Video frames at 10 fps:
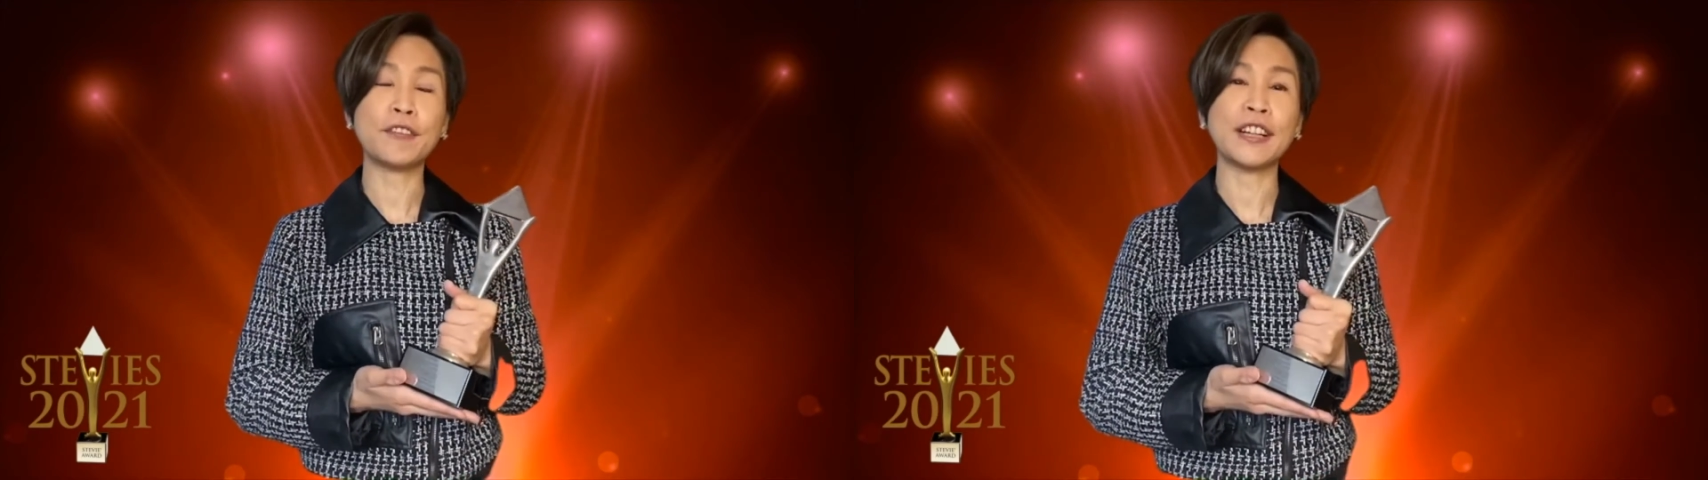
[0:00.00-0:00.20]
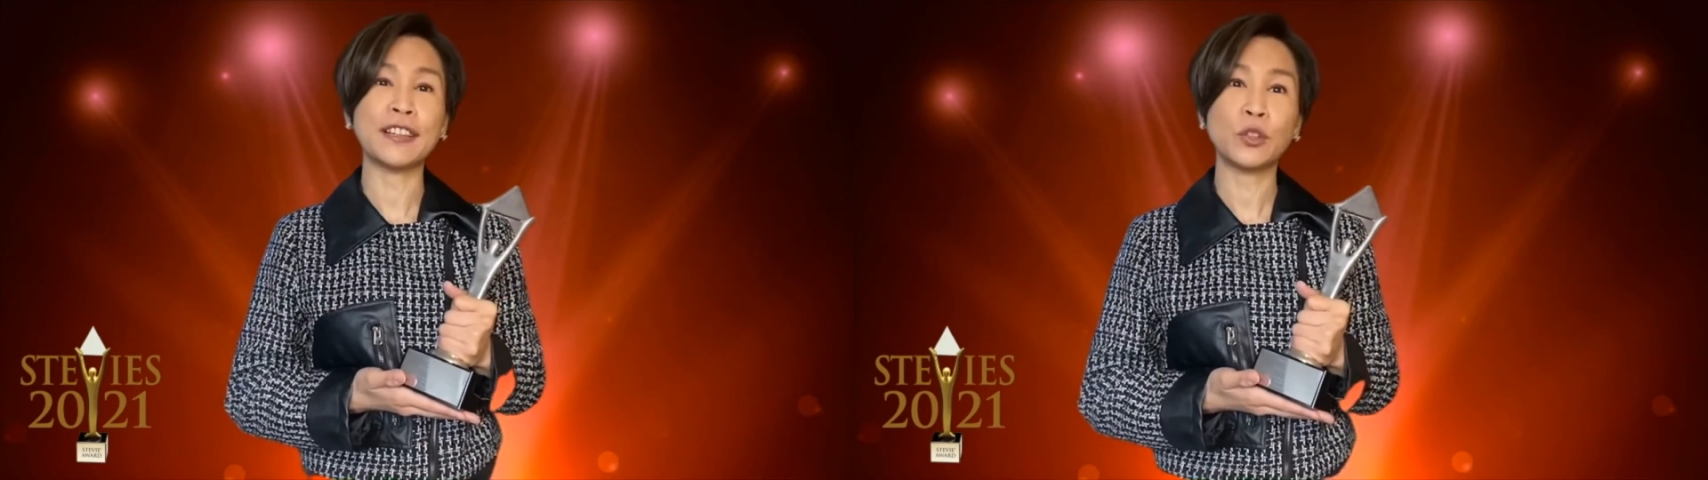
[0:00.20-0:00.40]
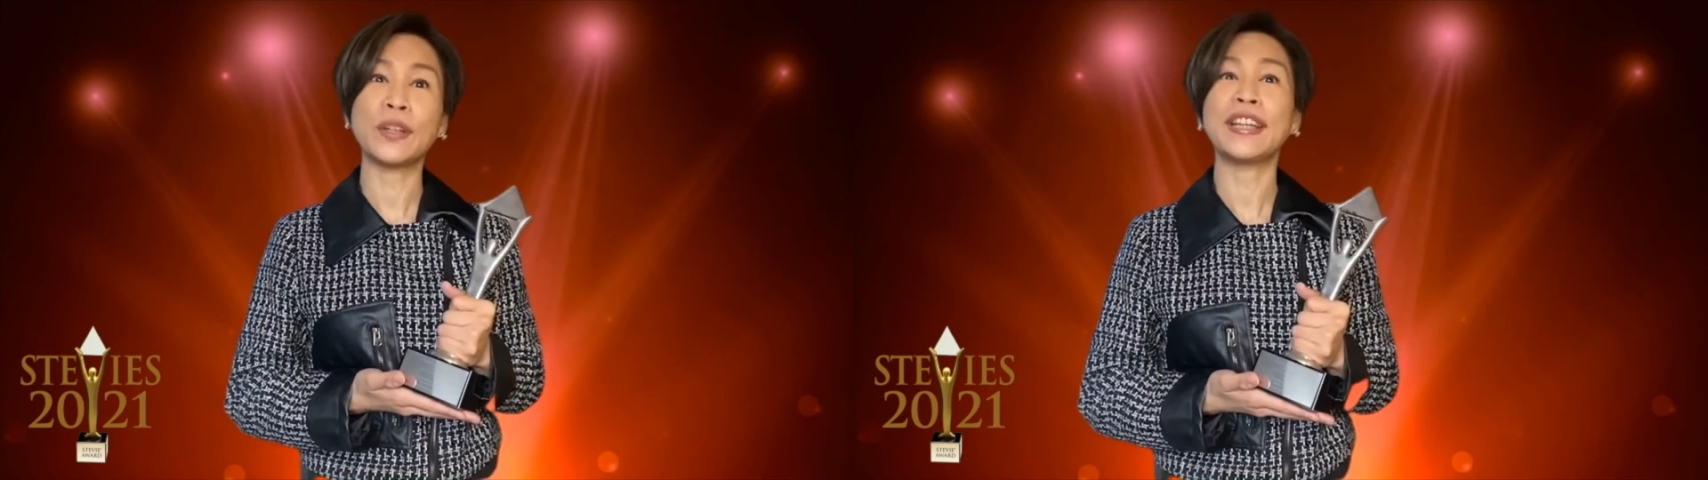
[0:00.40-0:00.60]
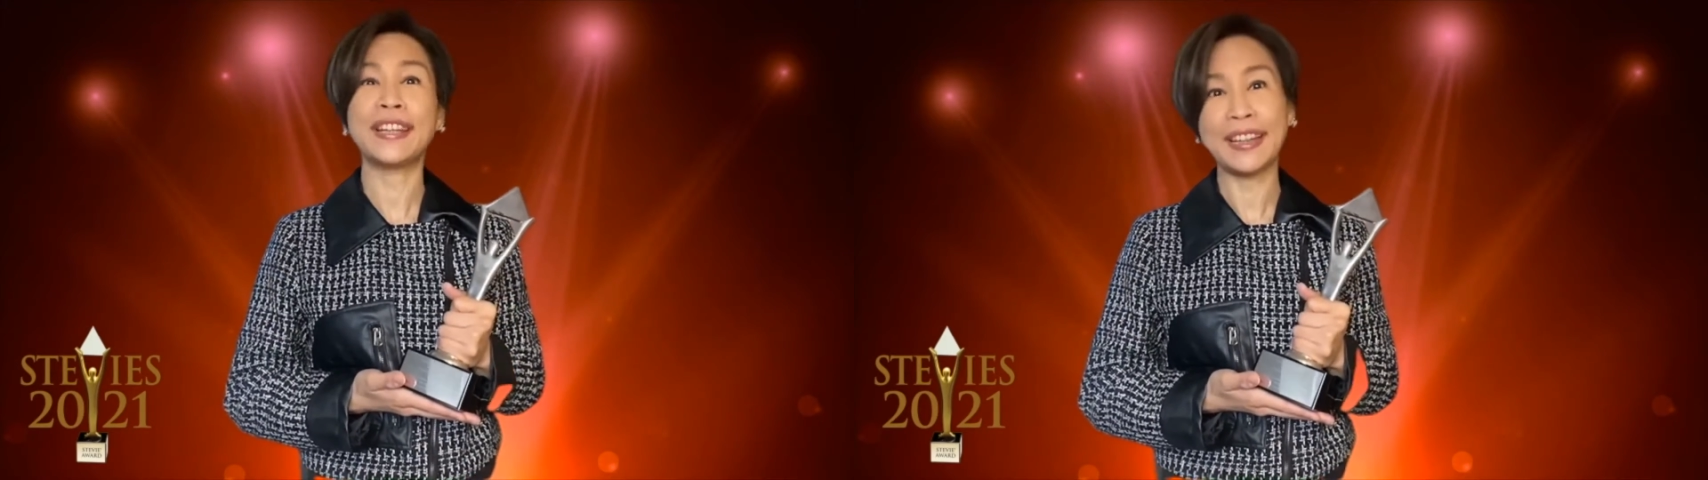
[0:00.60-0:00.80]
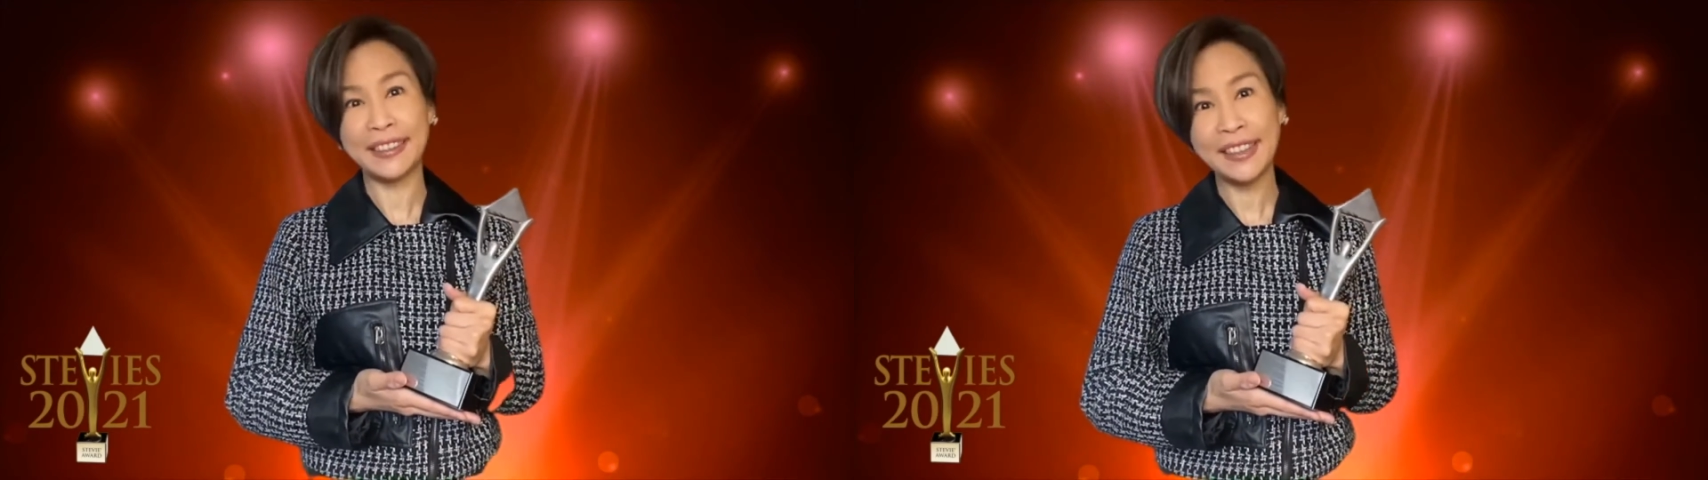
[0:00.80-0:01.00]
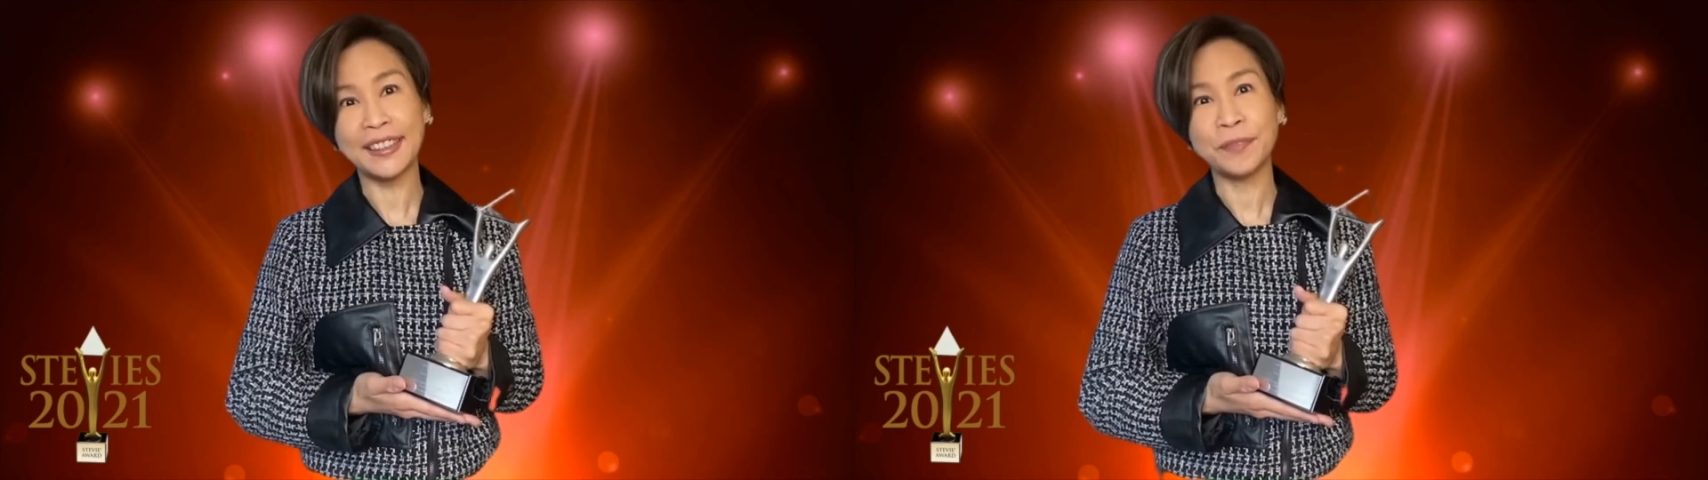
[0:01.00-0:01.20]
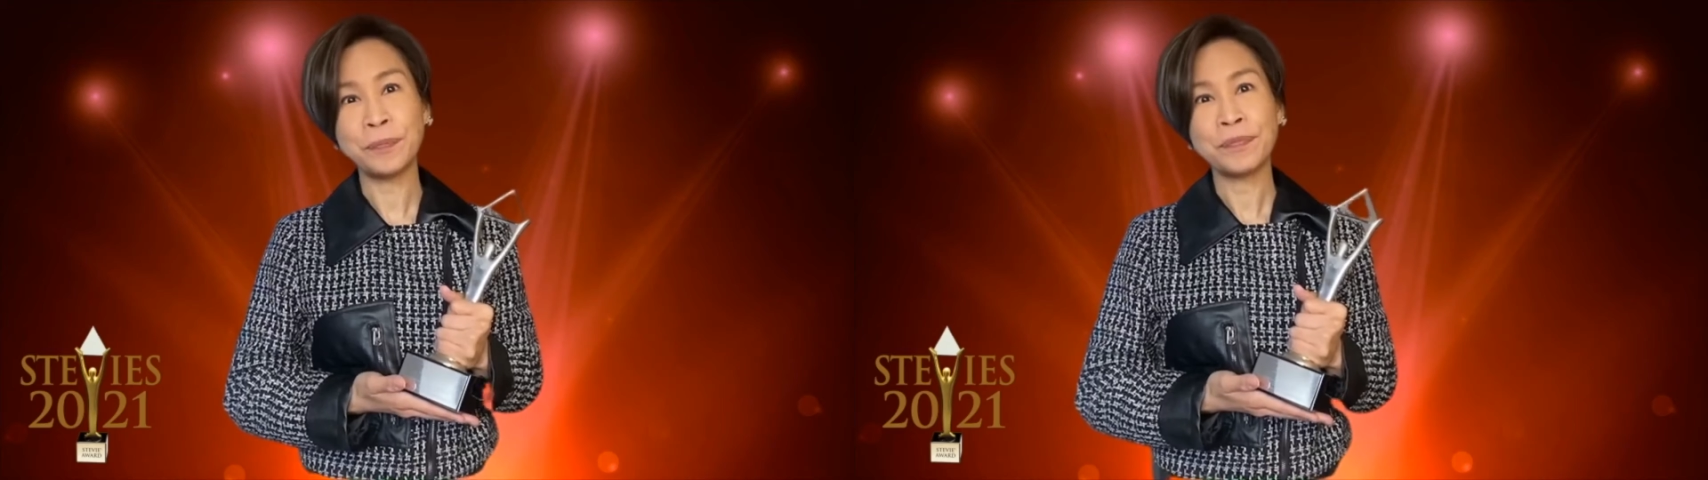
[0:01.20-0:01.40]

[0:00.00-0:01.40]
from 2019.